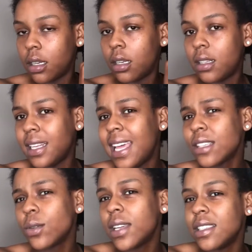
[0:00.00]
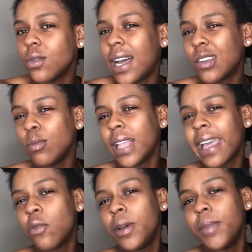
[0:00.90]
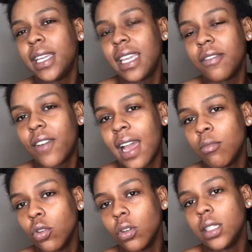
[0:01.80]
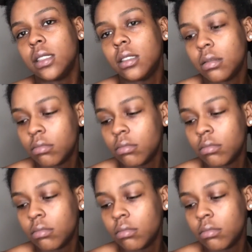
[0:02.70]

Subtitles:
The next one is, why do black women get fibroids?